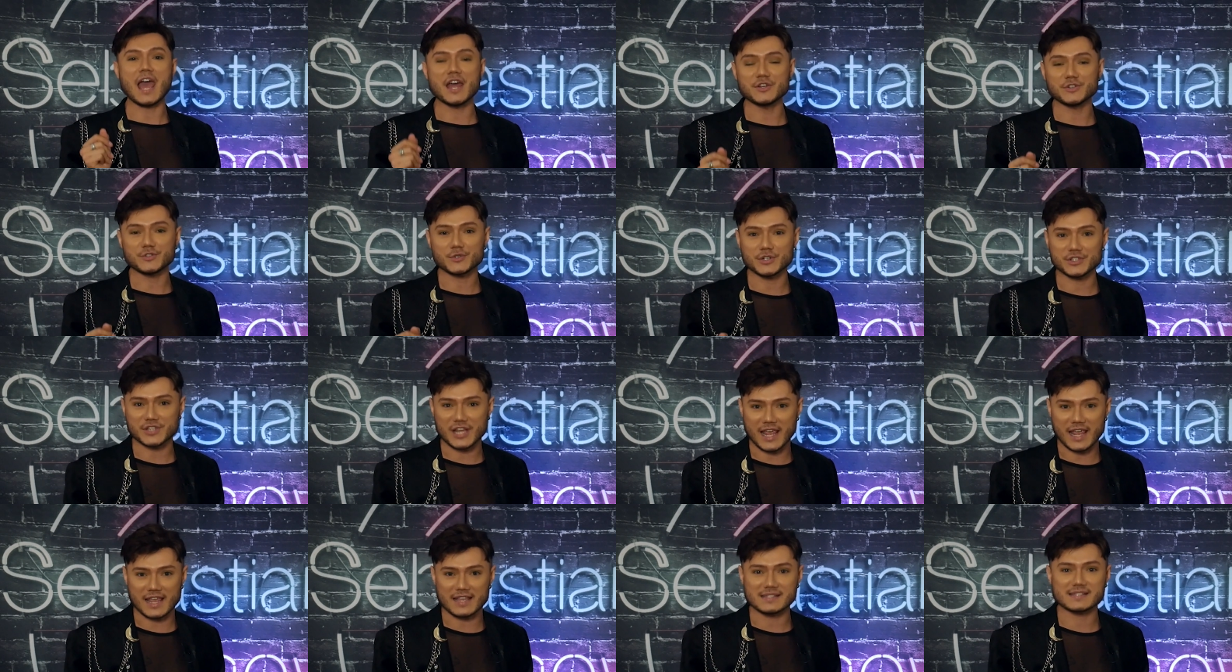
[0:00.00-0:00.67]

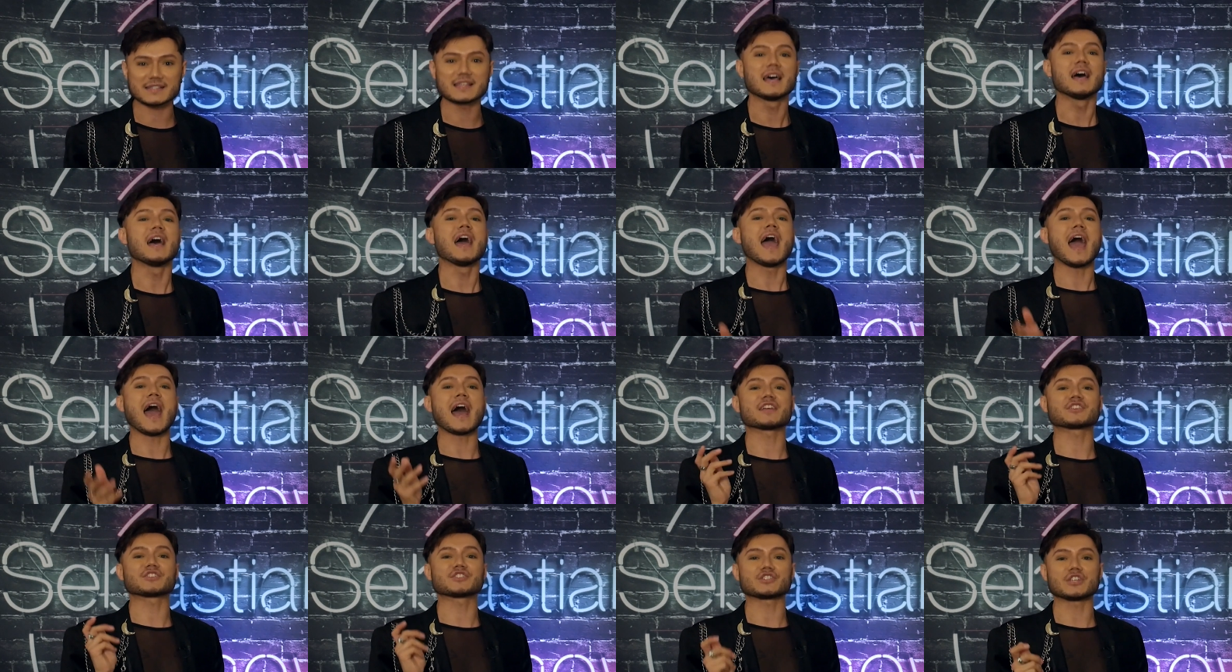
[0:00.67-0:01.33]
entertains
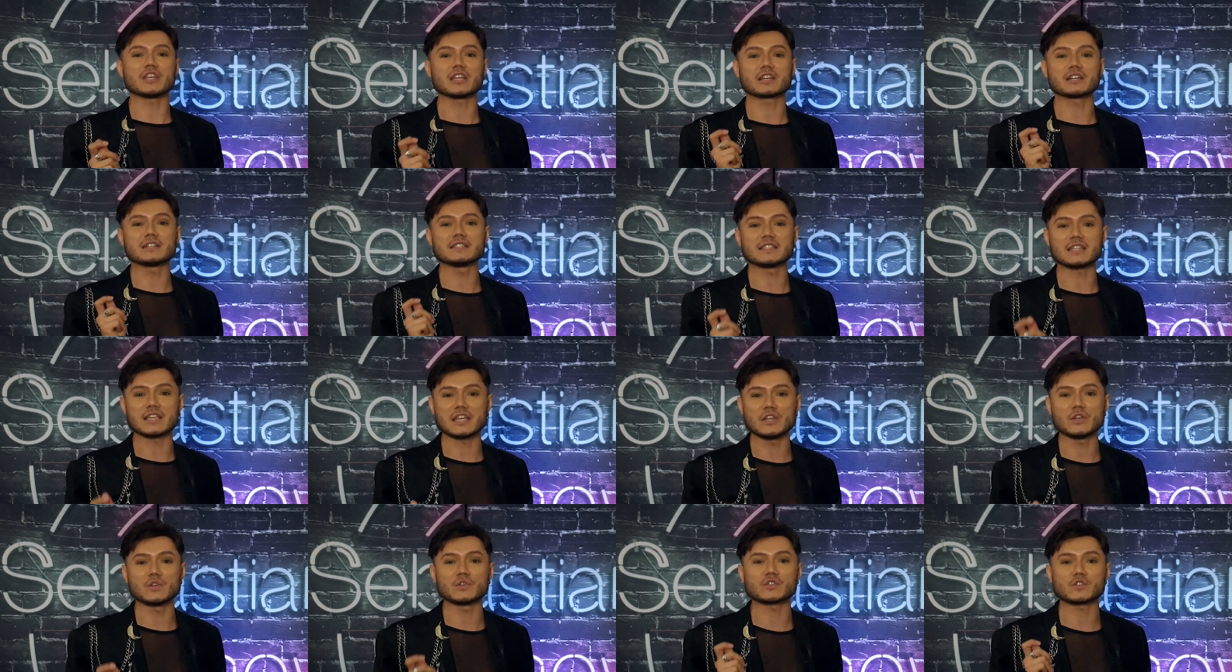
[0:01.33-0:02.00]
as she
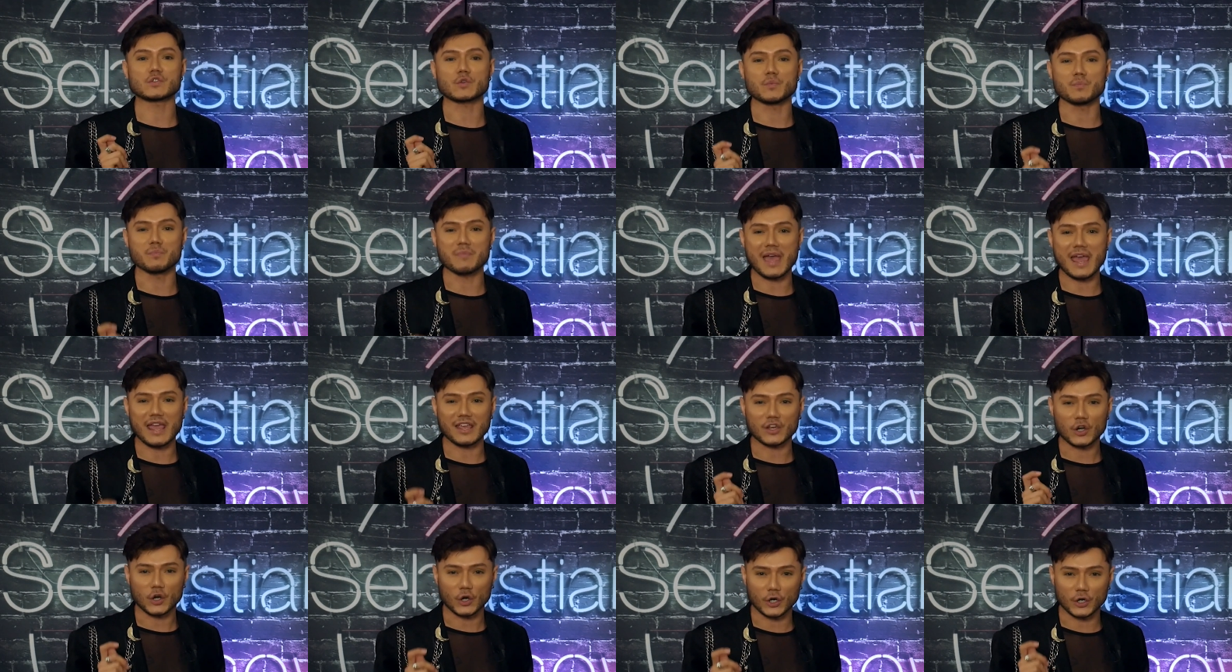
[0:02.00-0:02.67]
continues to
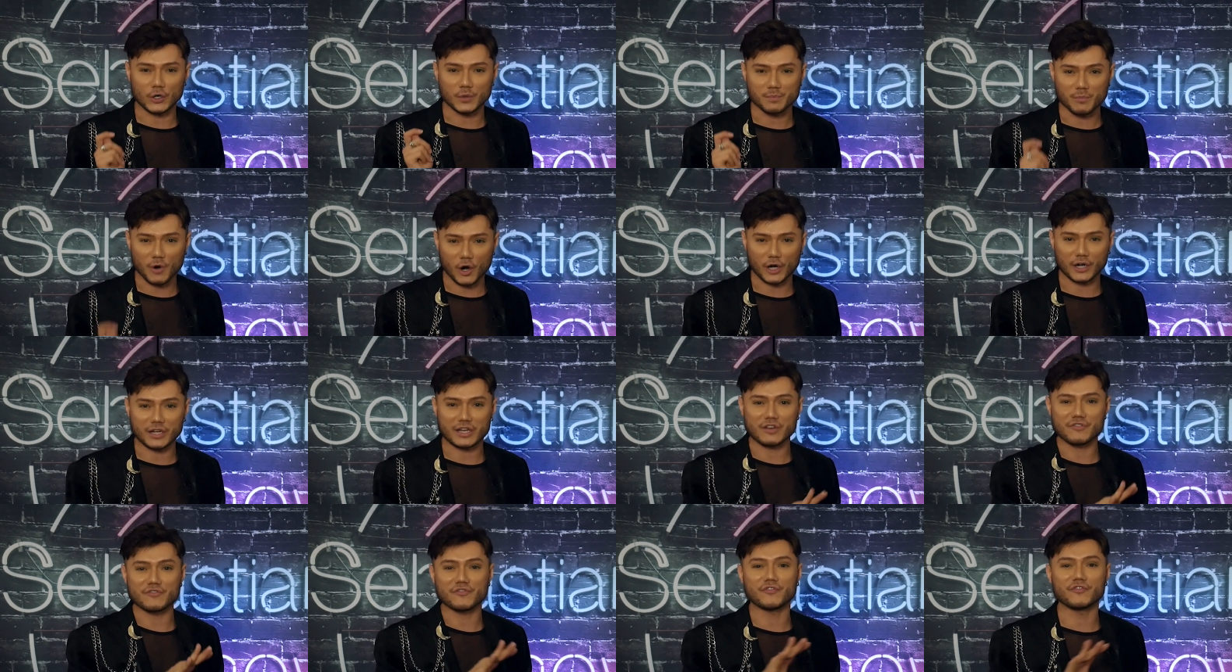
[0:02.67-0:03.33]
make her
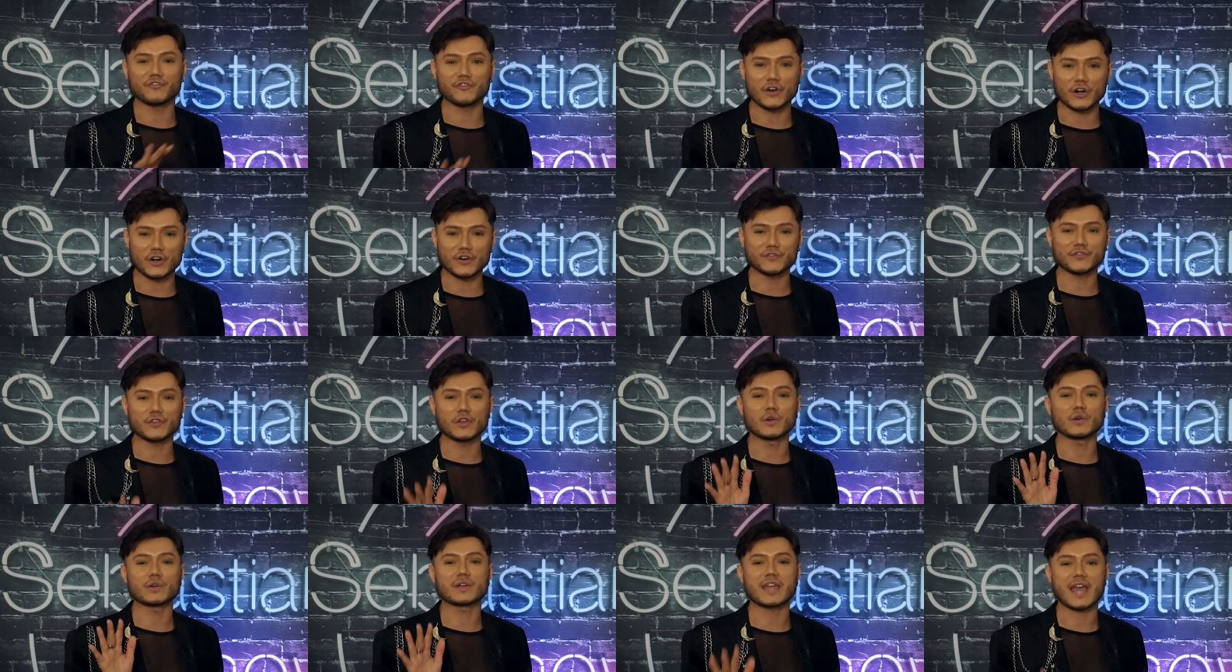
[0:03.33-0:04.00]
mark in
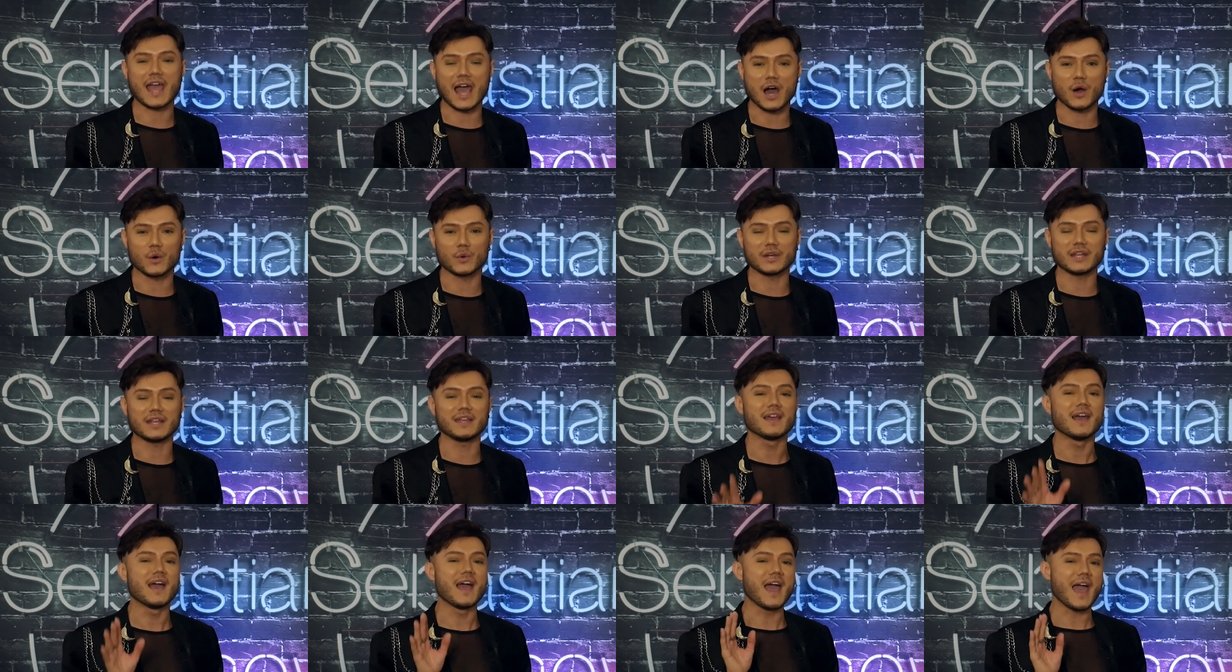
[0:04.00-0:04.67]
Fairfield
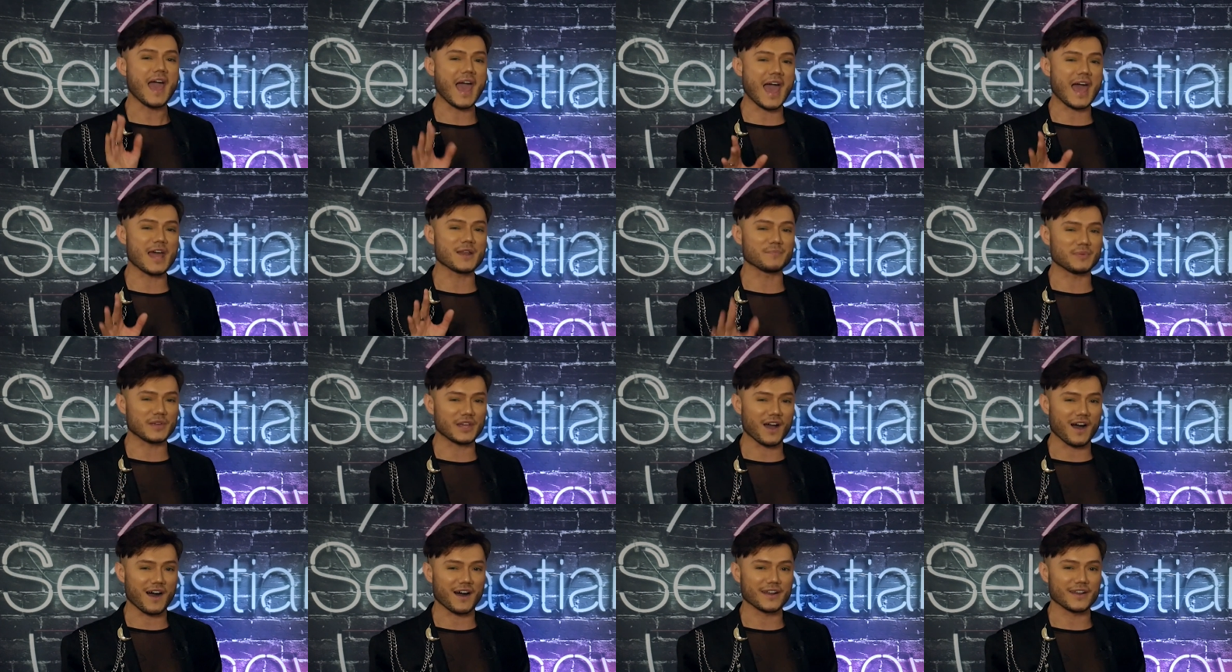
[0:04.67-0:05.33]
County and
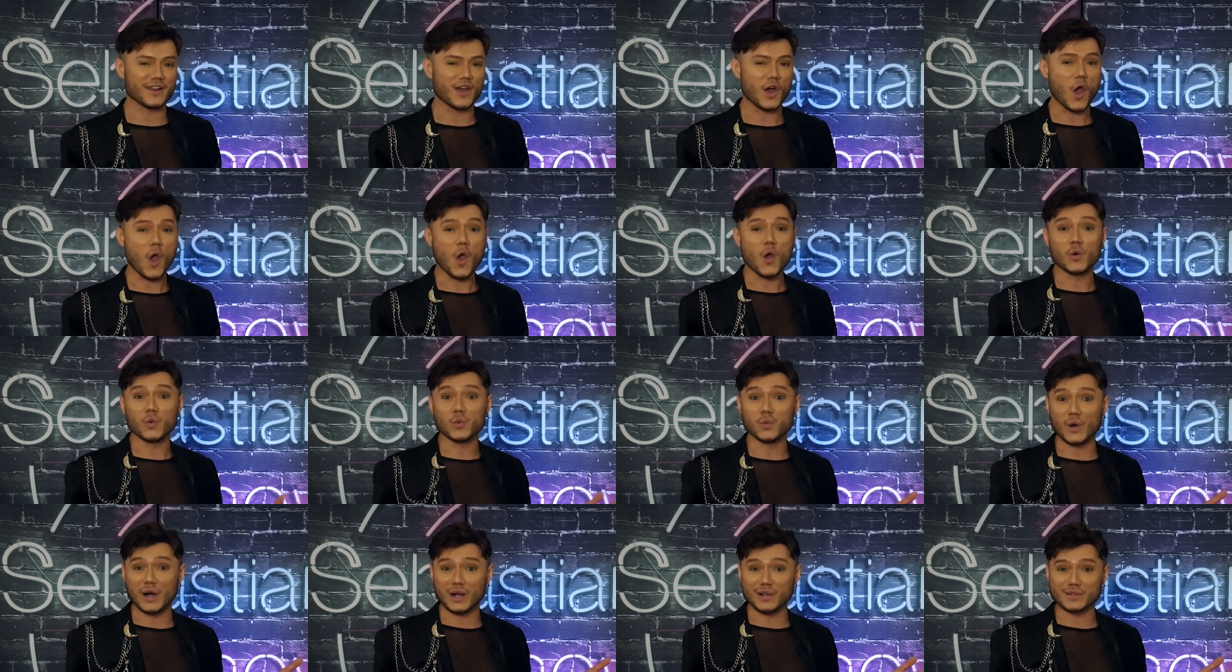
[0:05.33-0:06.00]
beyond.
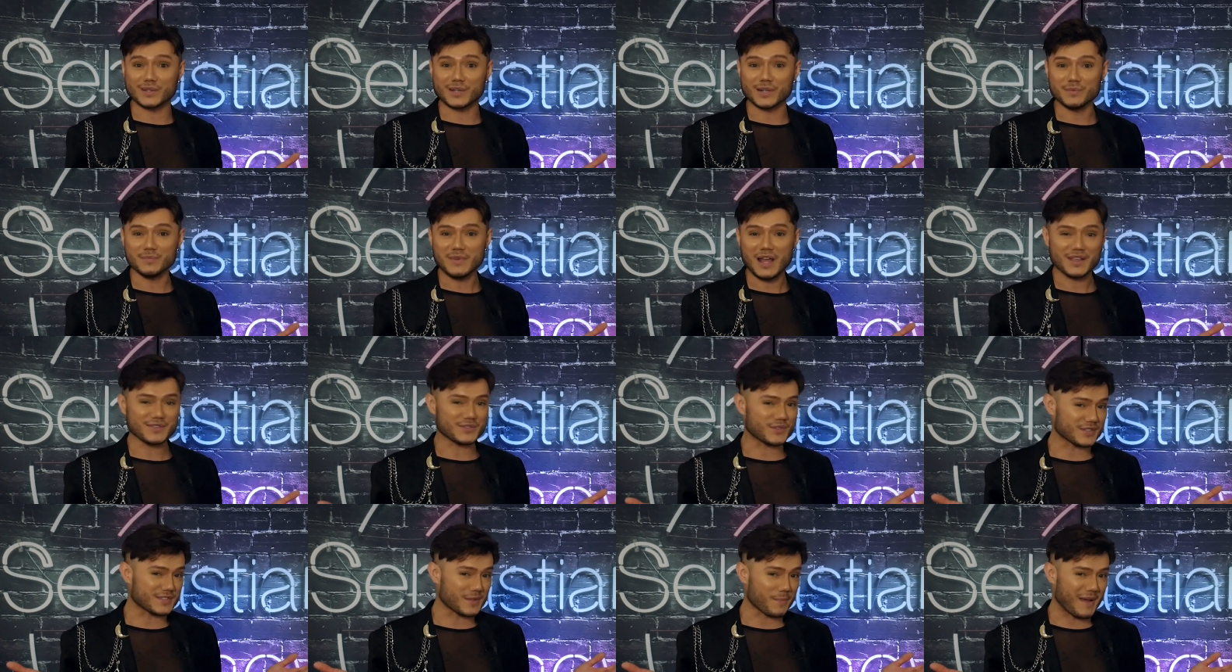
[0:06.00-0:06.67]

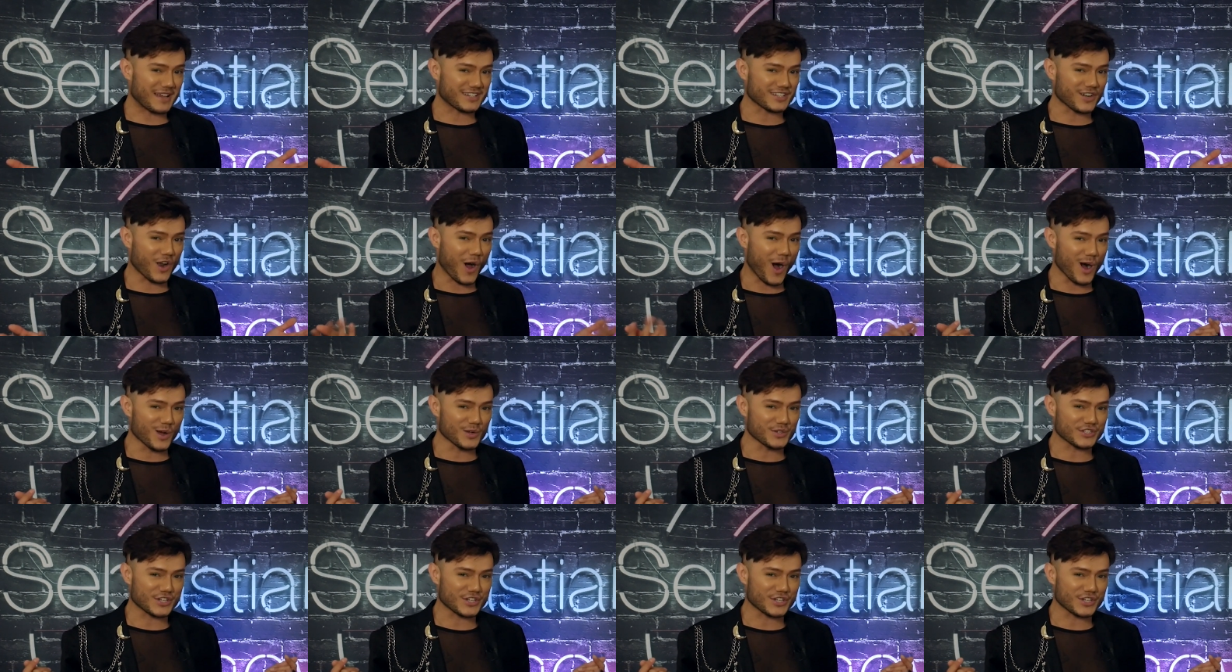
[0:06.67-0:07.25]
Welcome to Sebastian Hall